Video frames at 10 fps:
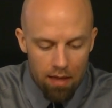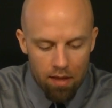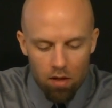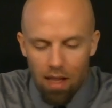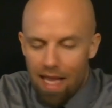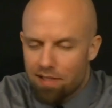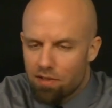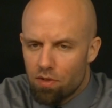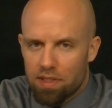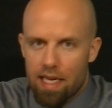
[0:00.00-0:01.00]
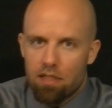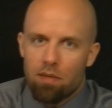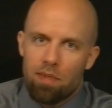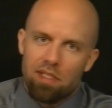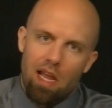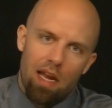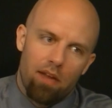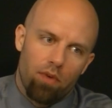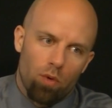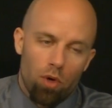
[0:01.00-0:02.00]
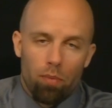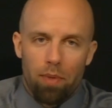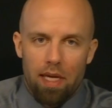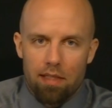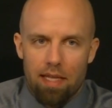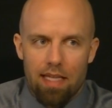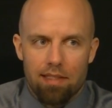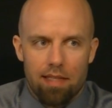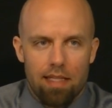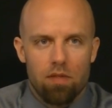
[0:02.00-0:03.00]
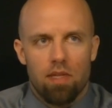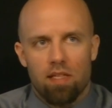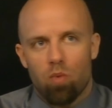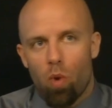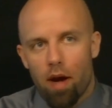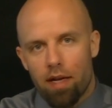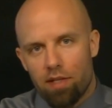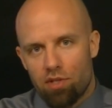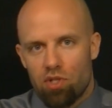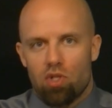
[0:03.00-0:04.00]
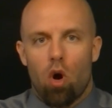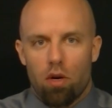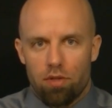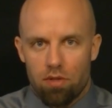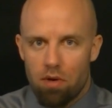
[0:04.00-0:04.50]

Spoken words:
Now, classical deism is kind of a root because that's where it starts.